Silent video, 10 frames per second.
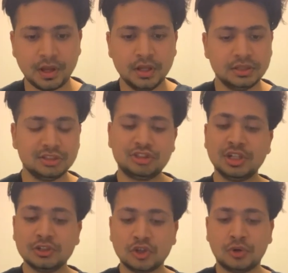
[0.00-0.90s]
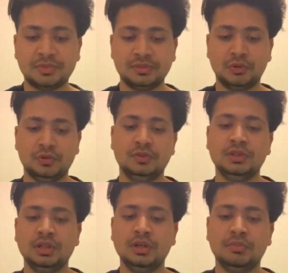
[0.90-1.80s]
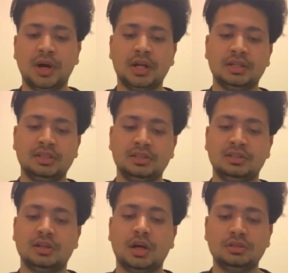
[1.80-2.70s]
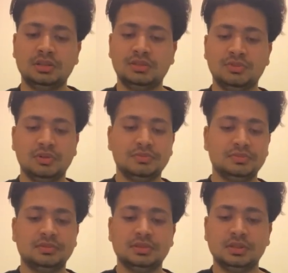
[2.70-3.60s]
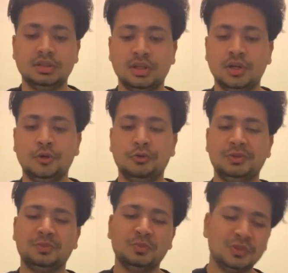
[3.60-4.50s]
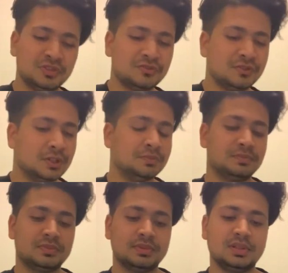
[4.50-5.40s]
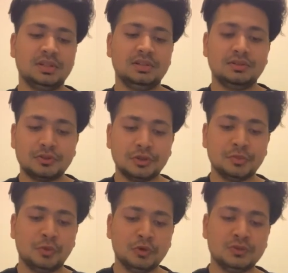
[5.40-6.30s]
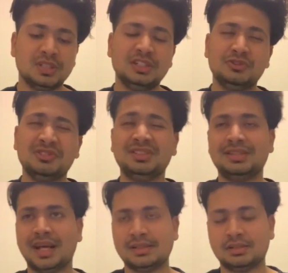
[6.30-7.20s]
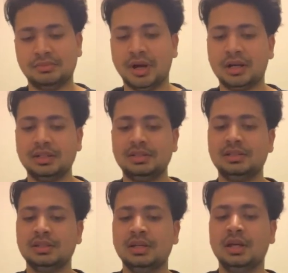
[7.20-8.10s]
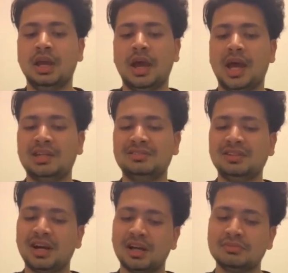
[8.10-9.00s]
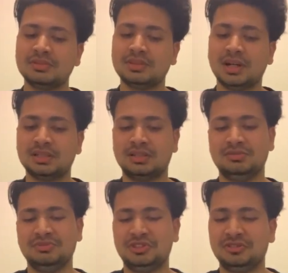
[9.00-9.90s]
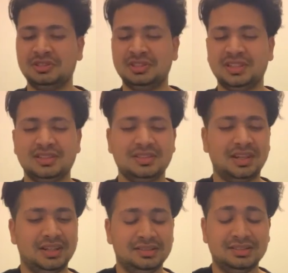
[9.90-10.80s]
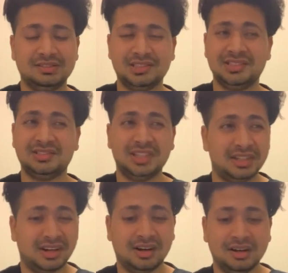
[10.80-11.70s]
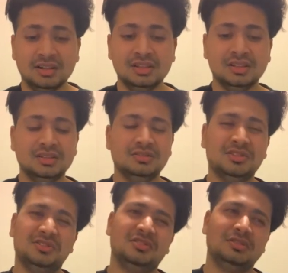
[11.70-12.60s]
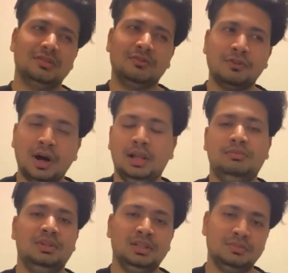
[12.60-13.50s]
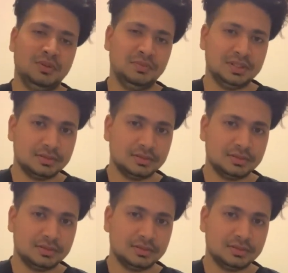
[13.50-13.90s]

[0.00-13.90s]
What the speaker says: The Australian corporate bond market is underdeveloped, with most firms issuing bonds into international markets, and reliable data on maturity dates and interest rate are not available at the moment.